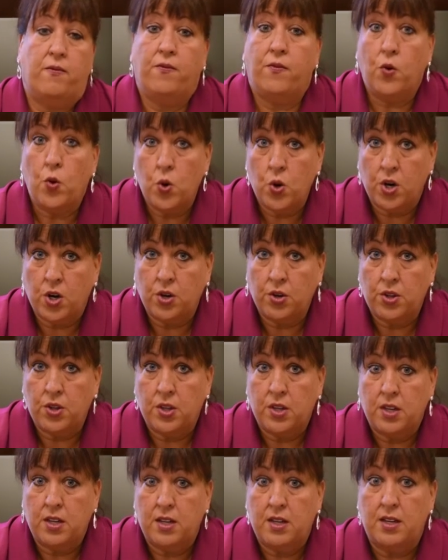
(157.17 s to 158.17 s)

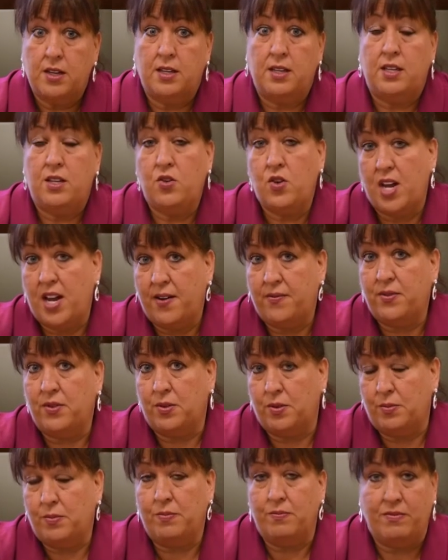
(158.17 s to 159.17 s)
Fourth, you have
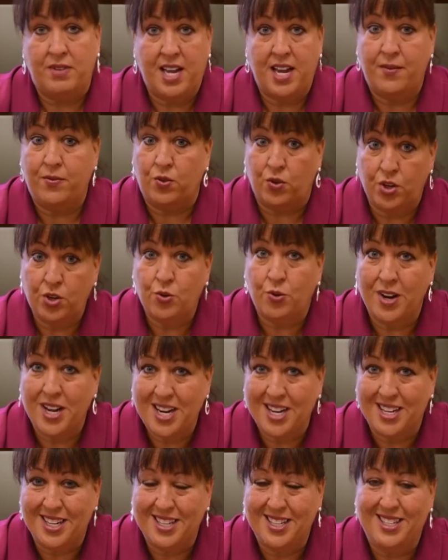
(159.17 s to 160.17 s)
to have good
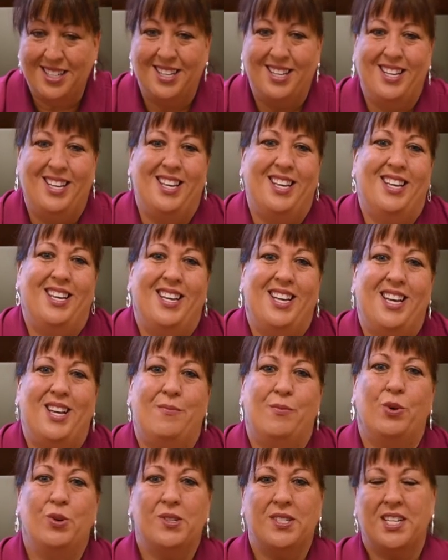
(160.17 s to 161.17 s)
credit.
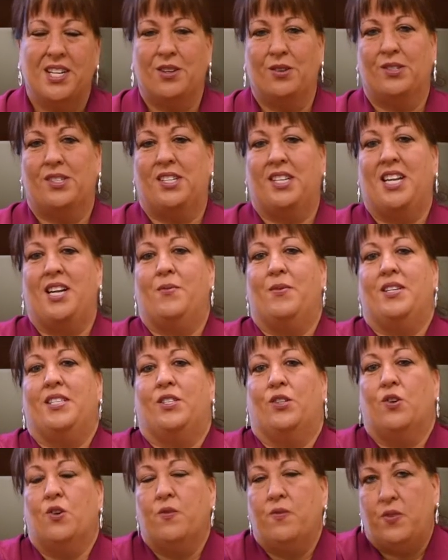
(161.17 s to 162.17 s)
And most lenders today
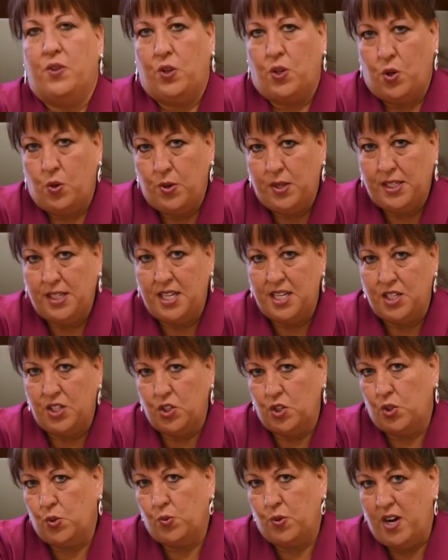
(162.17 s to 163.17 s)
reserve the lowest
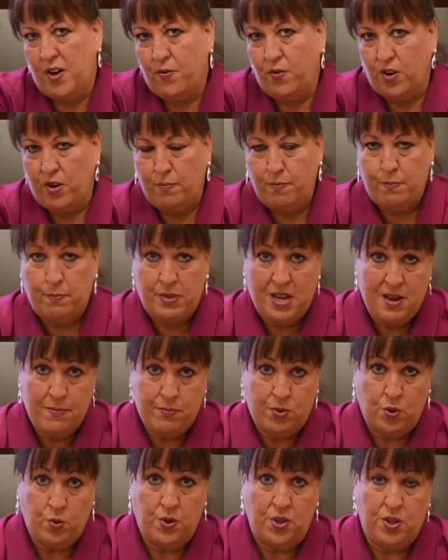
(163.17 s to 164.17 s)
interest rate for the
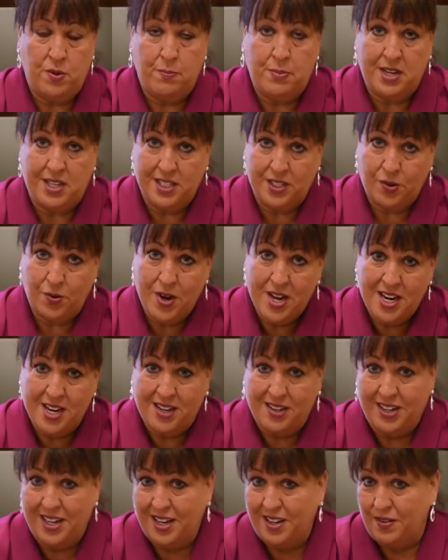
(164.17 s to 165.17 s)
people with the best
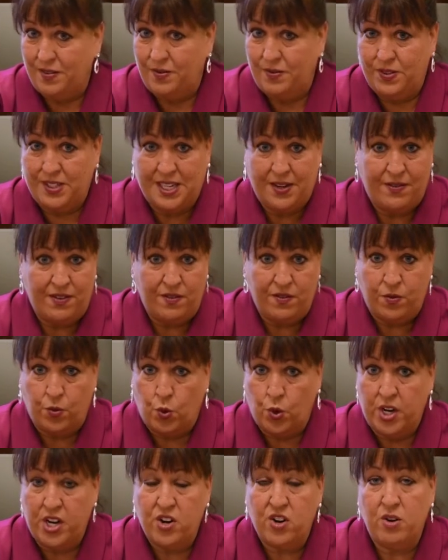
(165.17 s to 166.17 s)
credit, like a
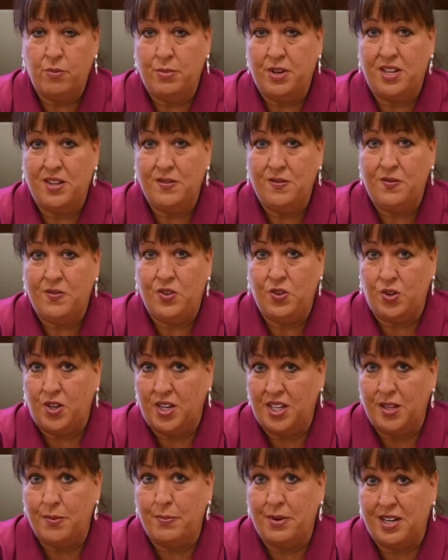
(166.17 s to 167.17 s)
740 or above. You'll
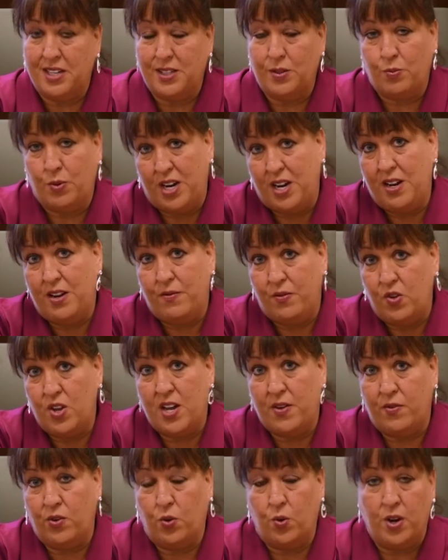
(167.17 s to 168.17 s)
get the best rate if you
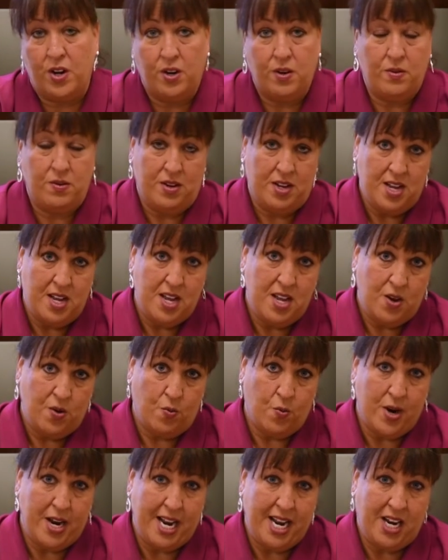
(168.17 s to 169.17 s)
have a credit
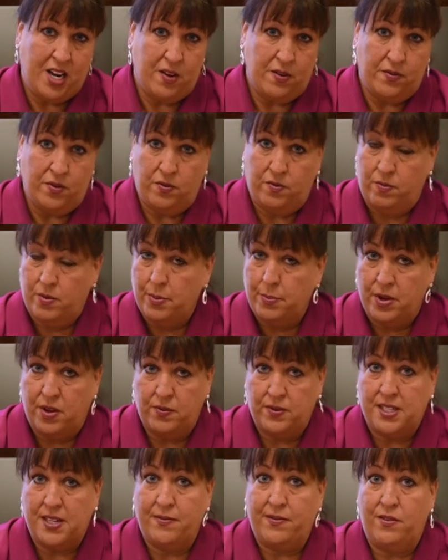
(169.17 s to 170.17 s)
rating of
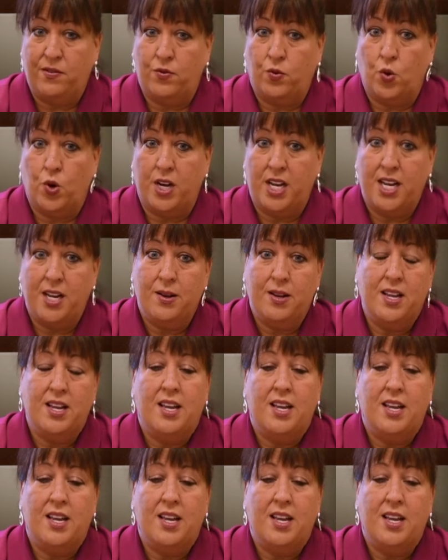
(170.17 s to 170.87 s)
above 740.